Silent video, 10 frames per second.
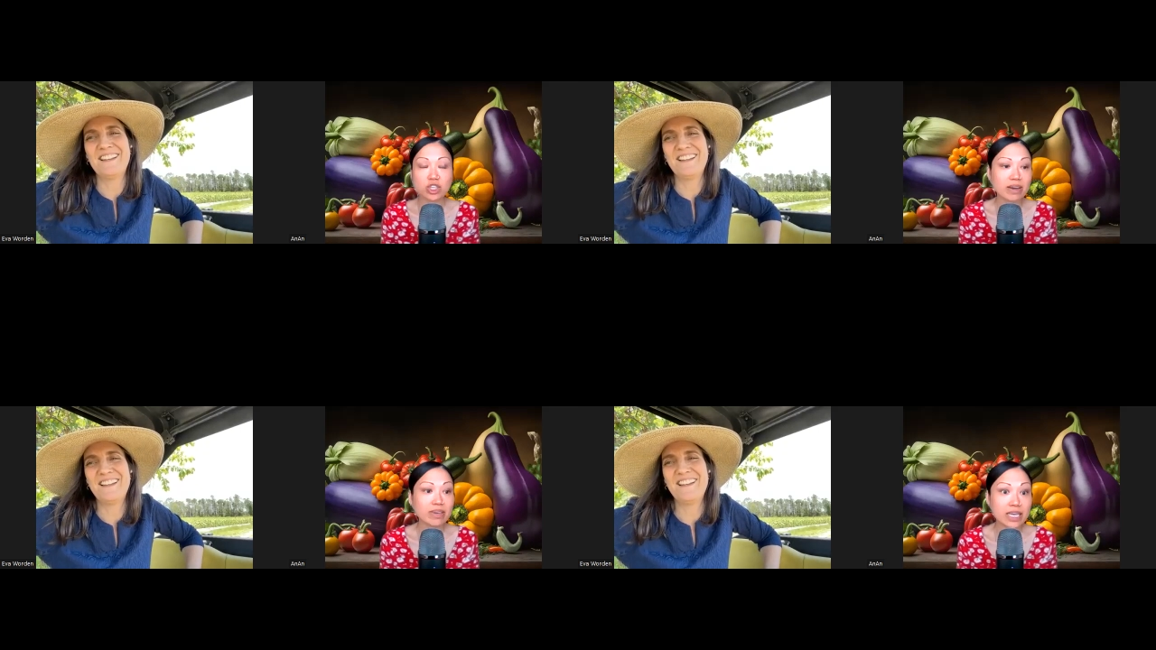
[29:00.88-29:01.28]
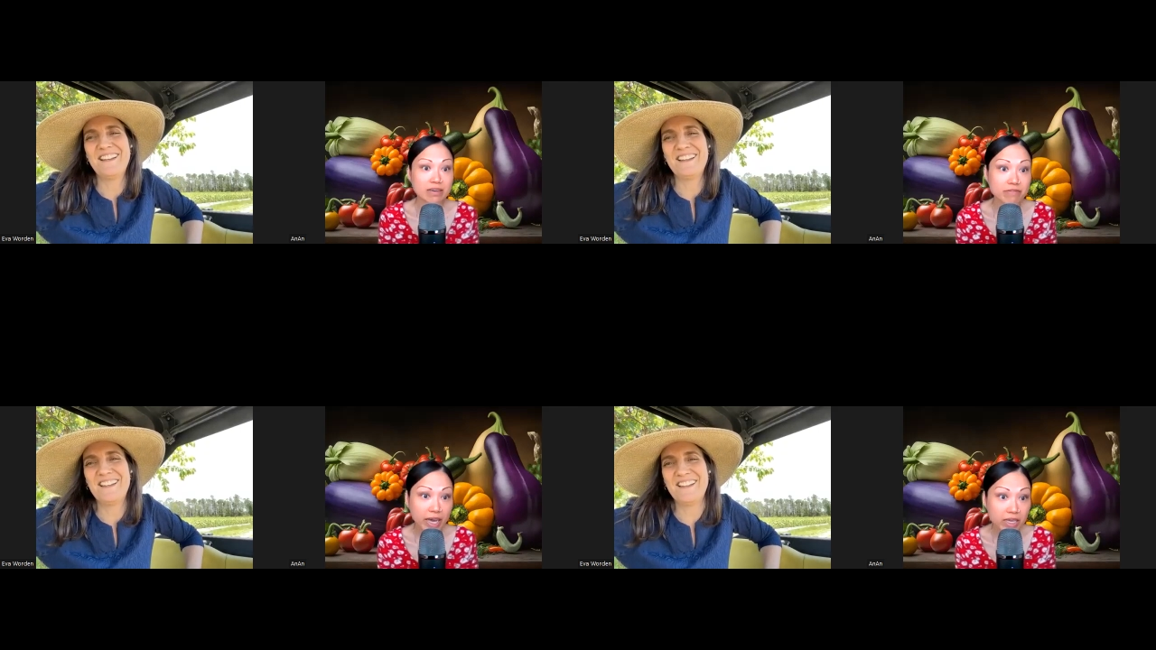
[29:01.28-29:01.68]
Speaker 1: of do you have any
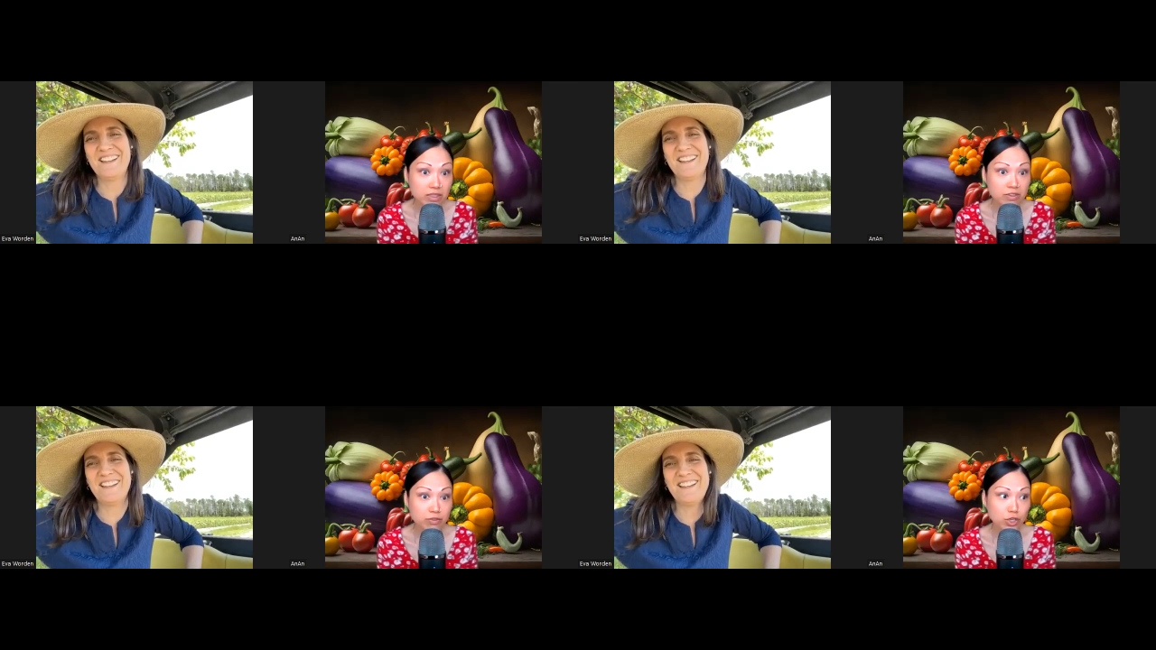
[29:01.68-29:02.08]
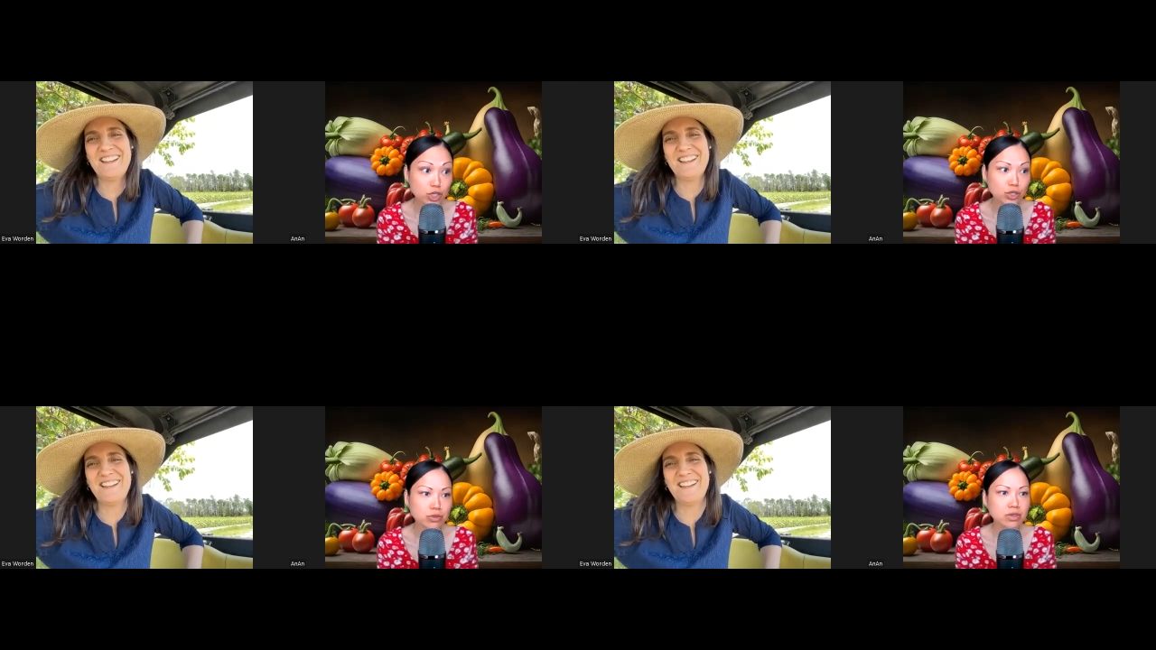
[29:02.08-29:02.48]
advice for
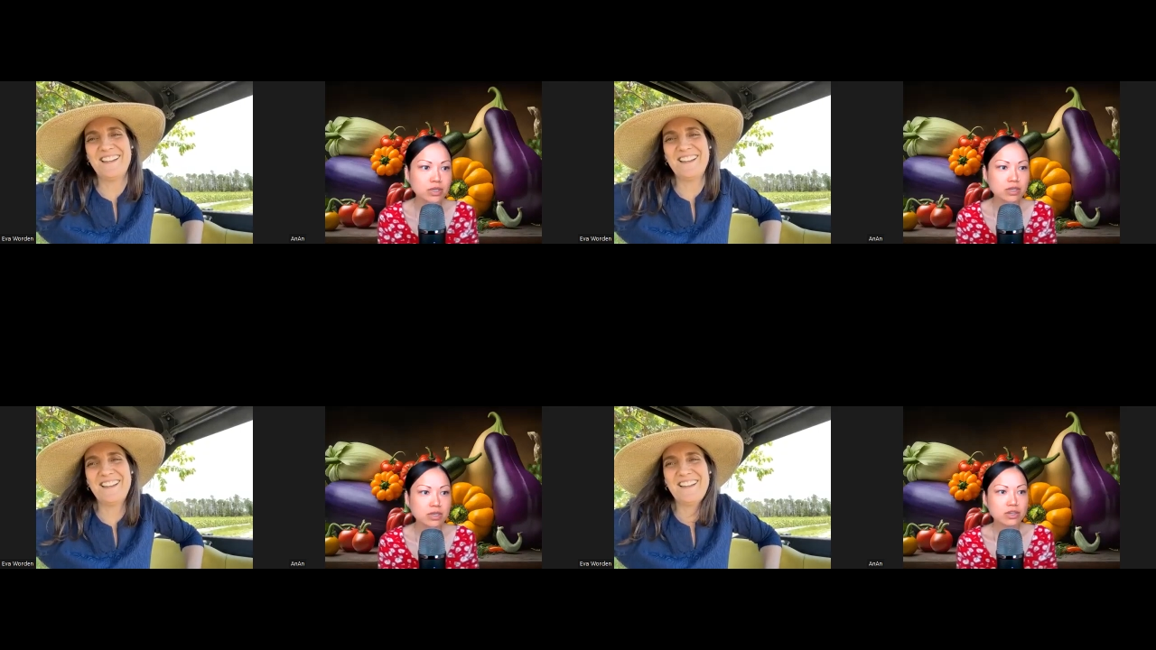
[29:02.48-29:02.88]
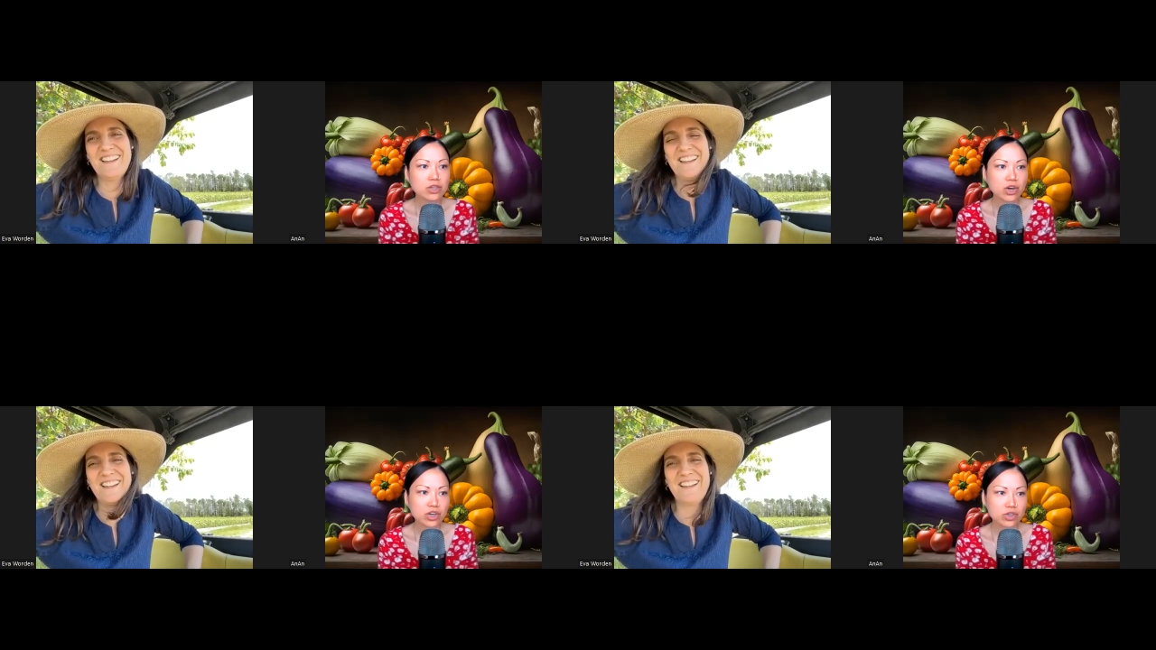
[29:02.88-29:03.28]
new
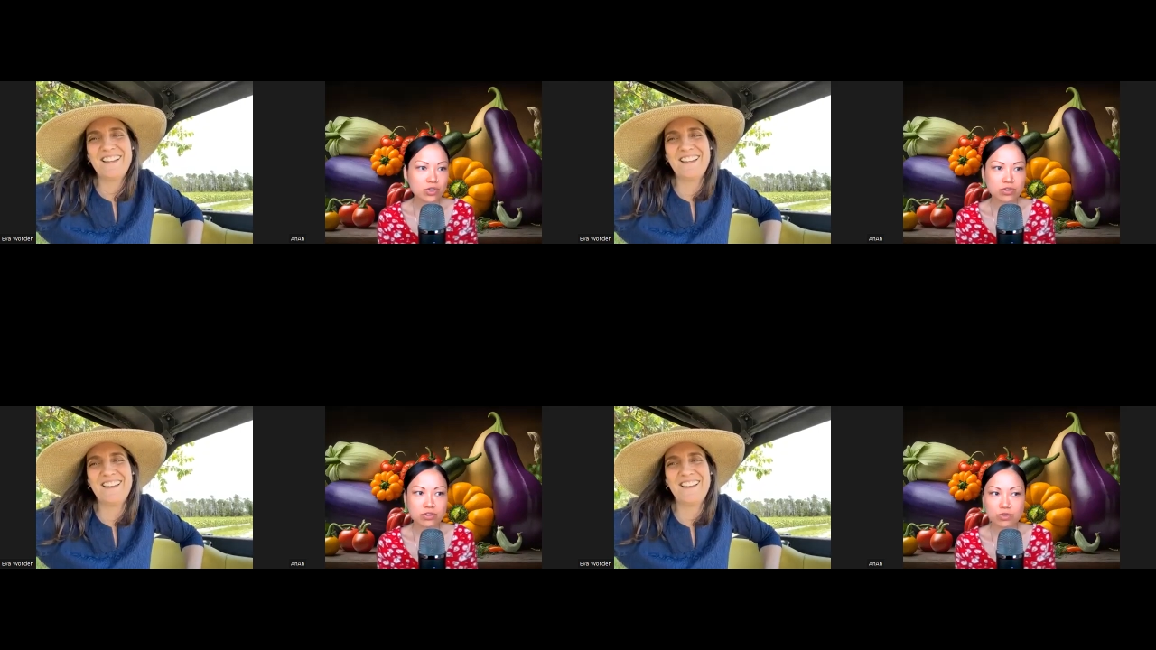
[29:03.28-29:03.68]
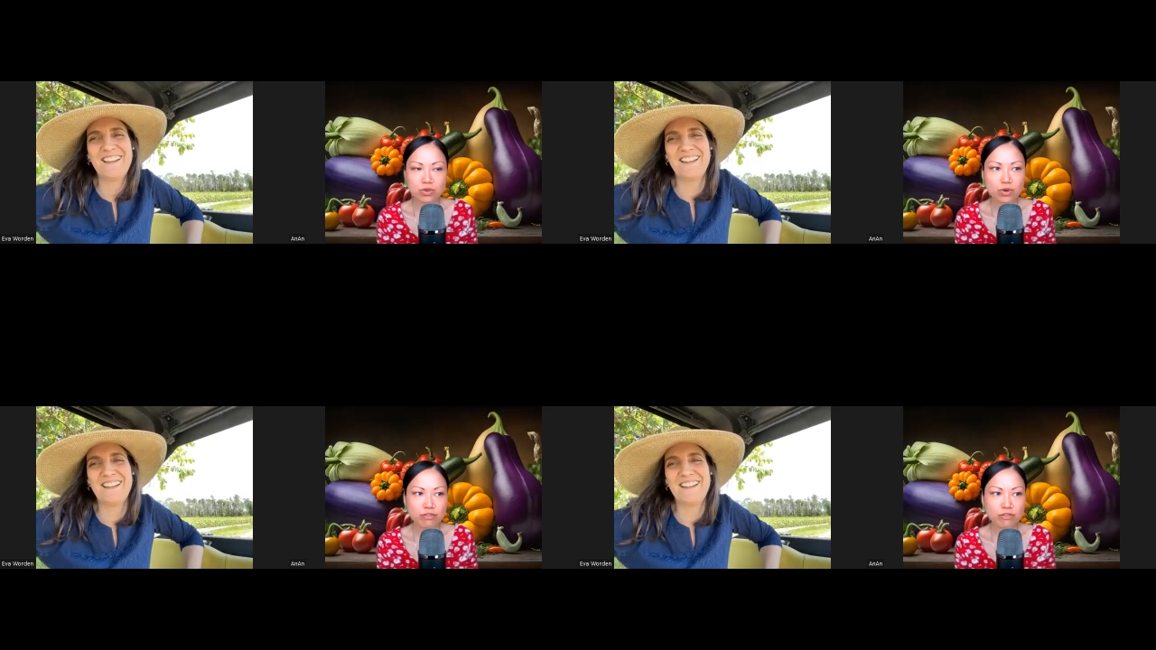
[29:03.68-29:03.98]
gardeners or,